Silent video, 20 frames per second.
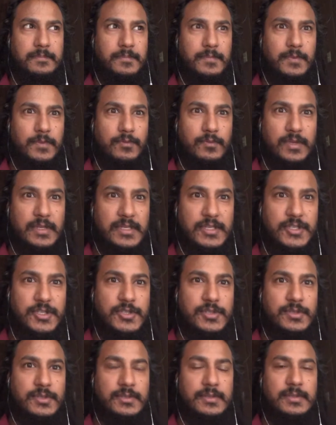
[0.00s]

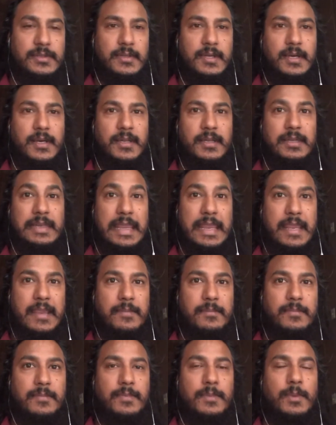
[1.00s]
religion
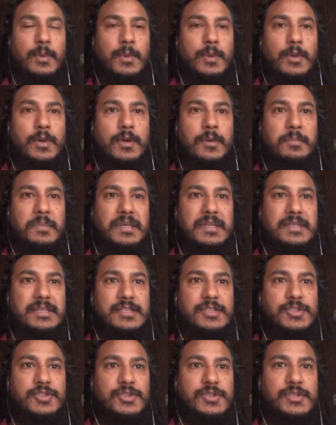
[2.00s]
name, but
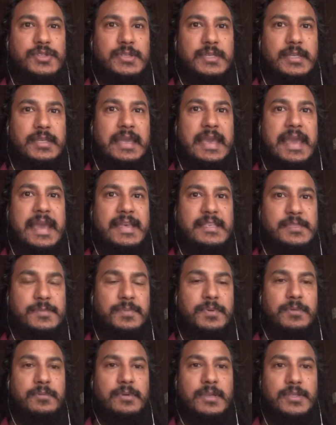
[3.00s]
it's just an
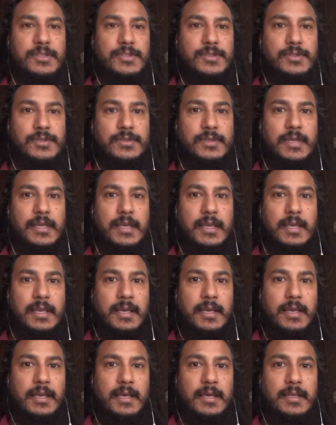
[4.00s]
aspiration
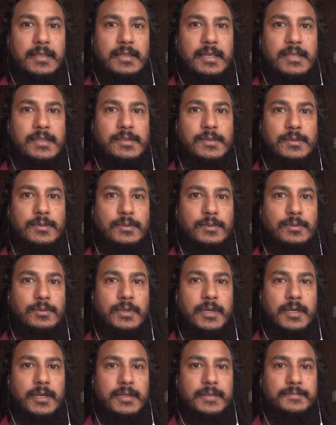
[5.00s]
that you
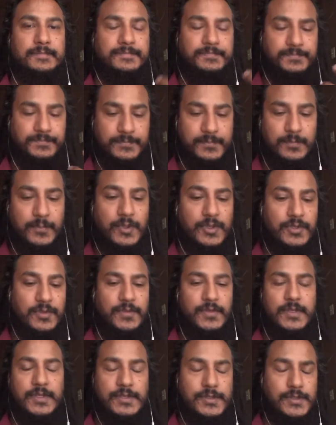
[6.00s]

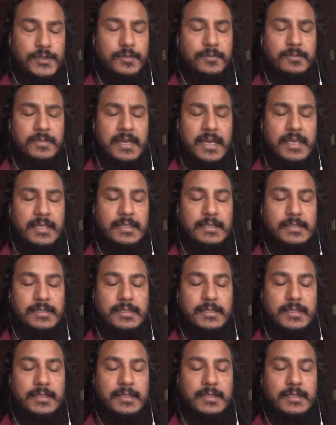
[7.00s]
motivate your mind
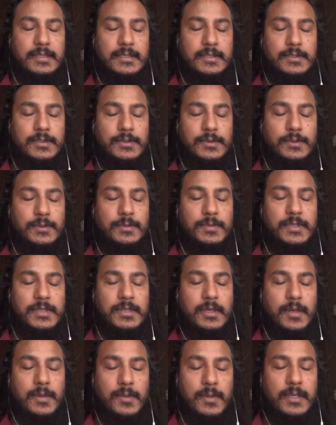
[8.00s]
to be
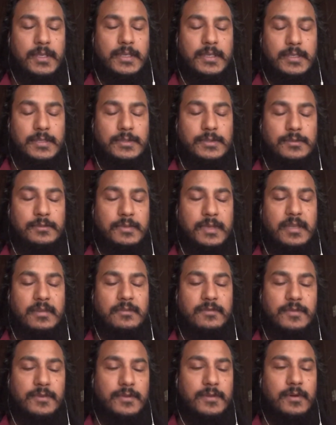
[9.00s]
awakened to
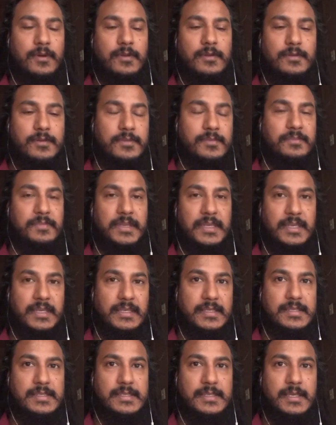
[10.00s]
benefit other
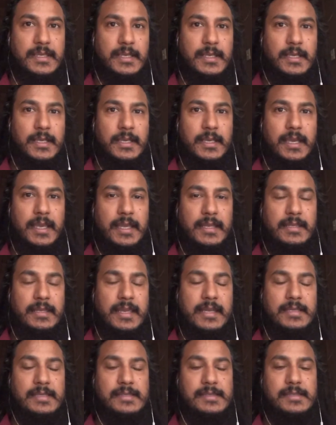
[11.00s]
beings. And
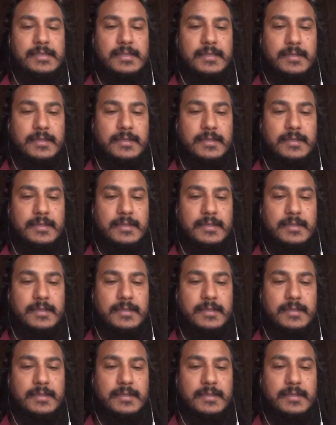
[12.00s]
that is